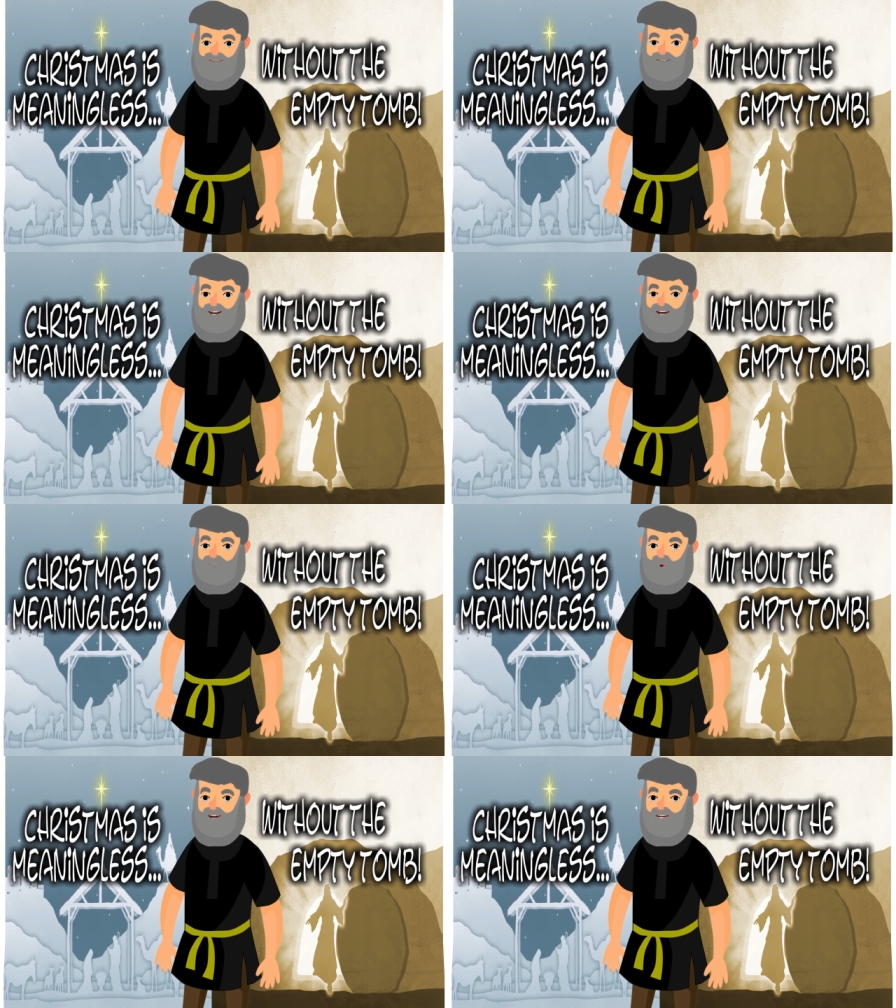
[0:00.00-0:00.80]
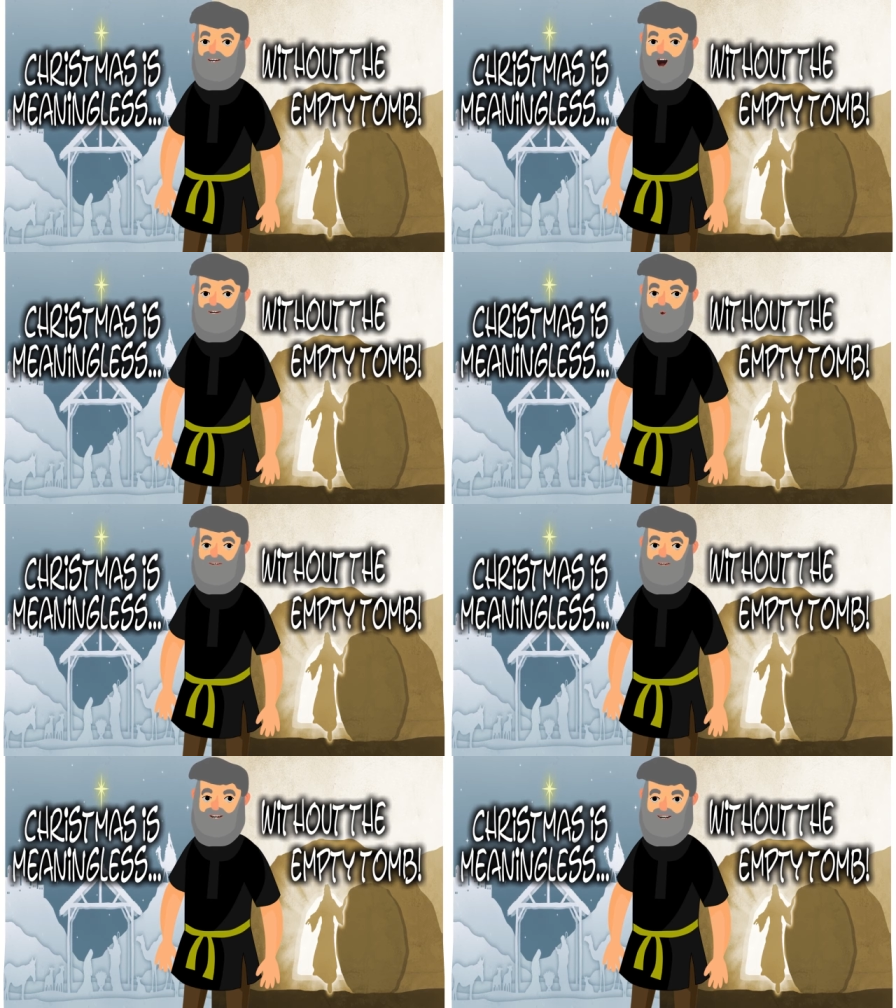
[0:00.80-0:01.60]
by embracing
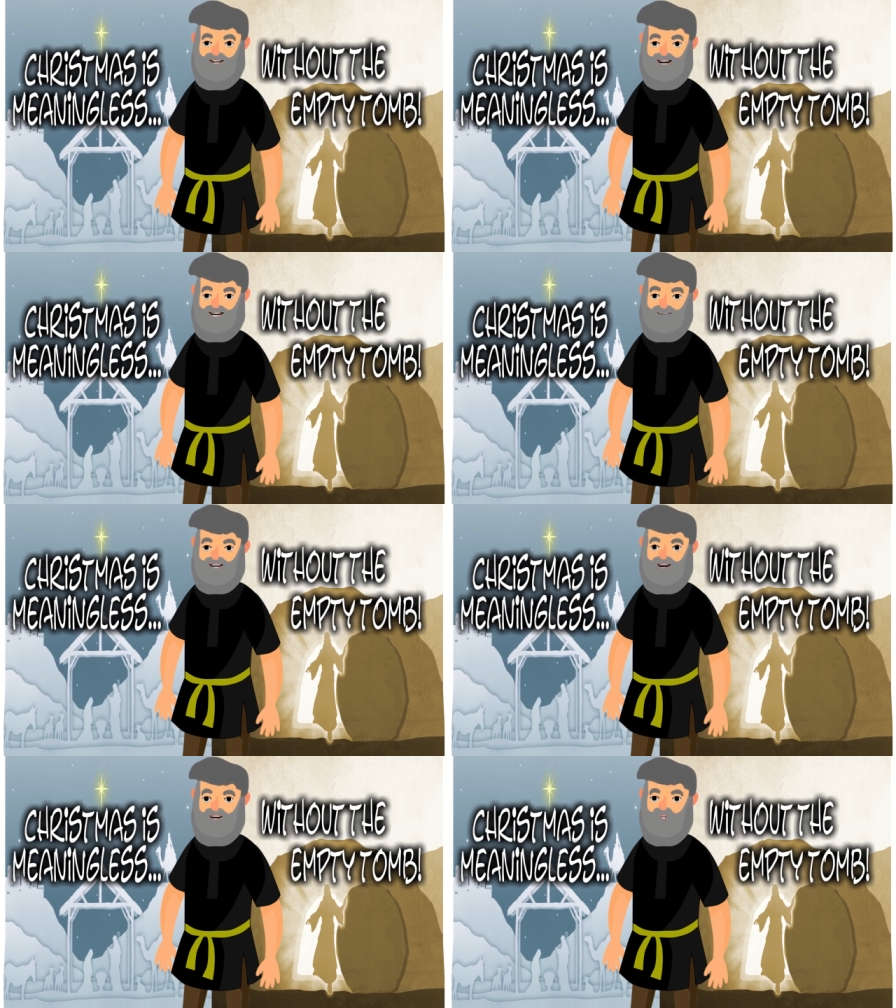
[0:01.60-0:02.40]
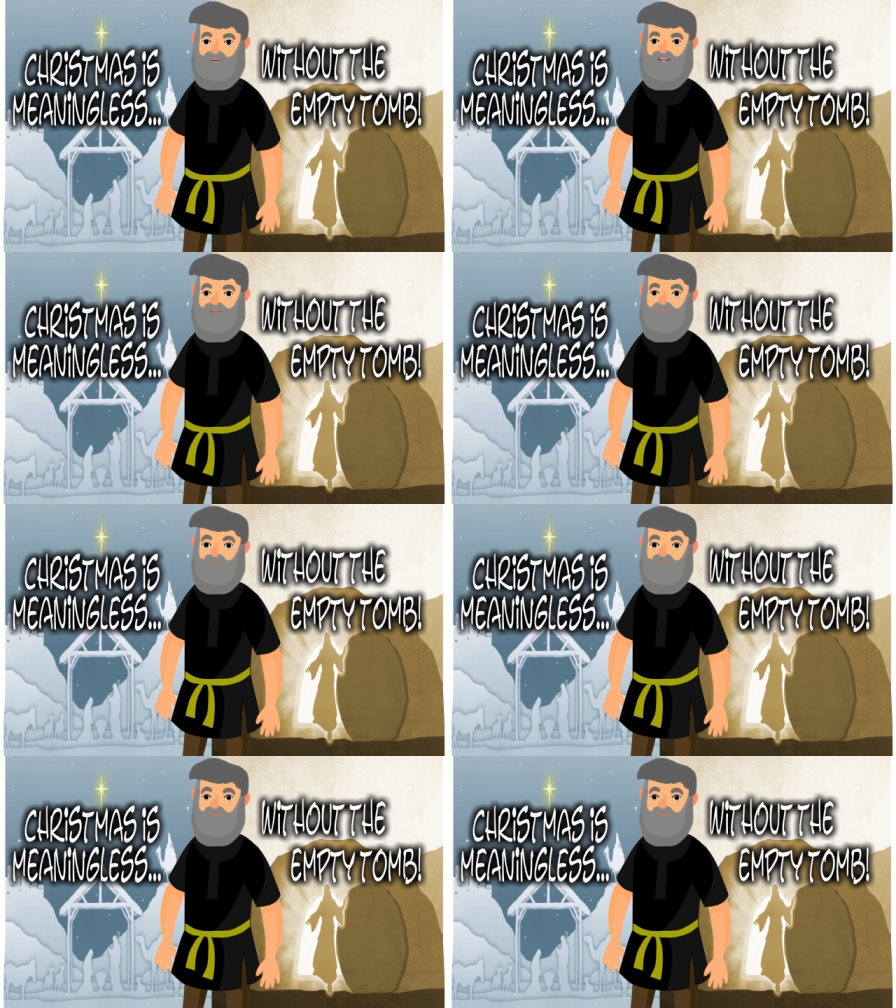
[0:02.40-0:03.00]
unrealistic expectations.